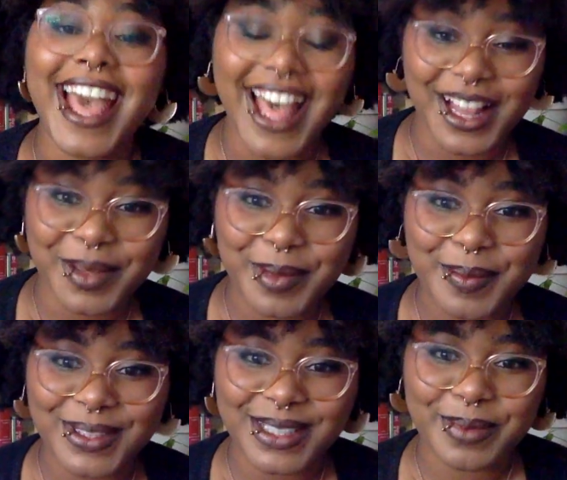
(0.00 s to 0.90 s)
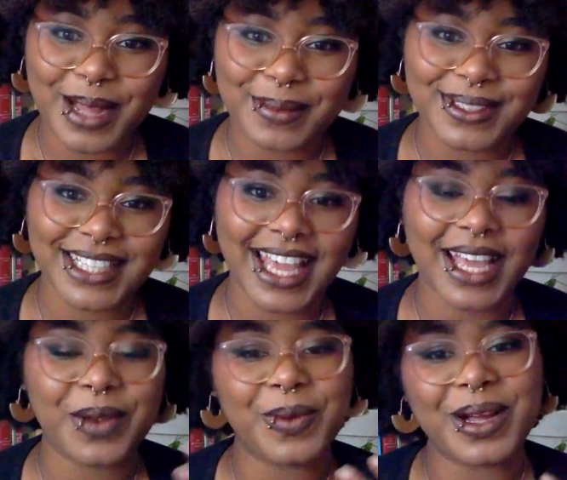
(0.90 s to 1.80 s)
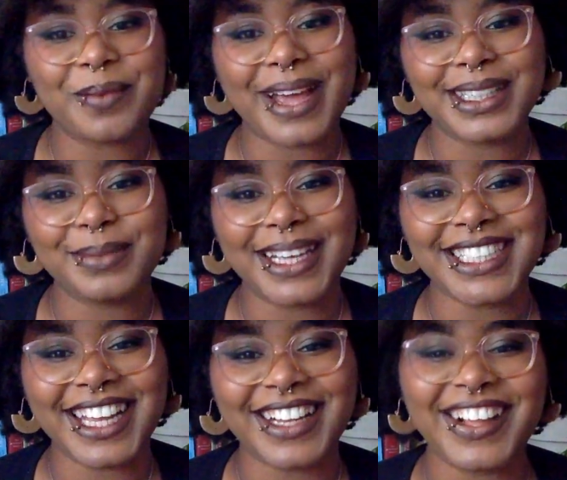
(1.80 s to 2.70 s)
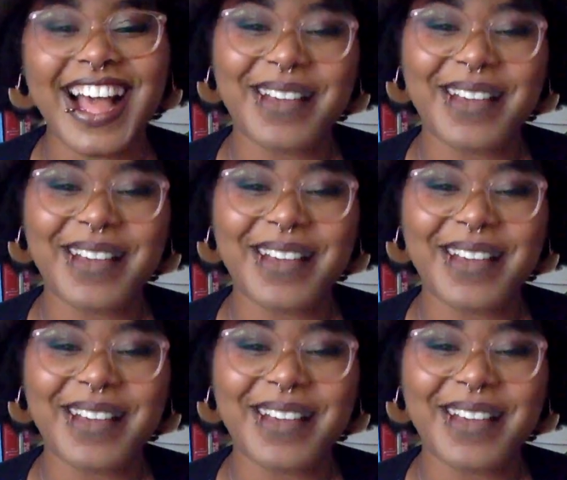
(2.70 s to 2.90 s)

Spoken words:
Hello peoples and popples, and welcome back to my channel.